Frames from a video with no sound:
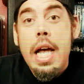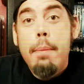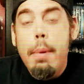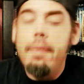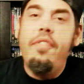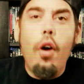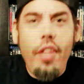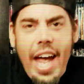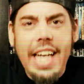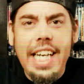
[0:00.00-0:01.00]
But before
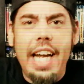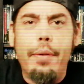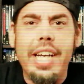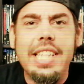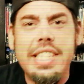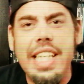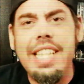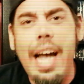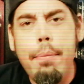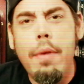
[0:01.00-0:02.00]
that, yeah, we get to see
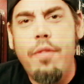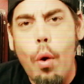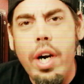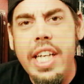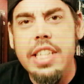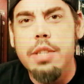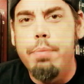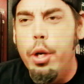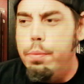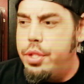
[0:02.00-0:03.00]
Deborah Voorhees'
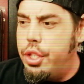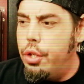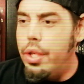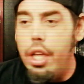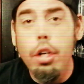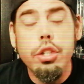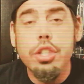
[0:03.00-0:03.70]
boobs too, and those are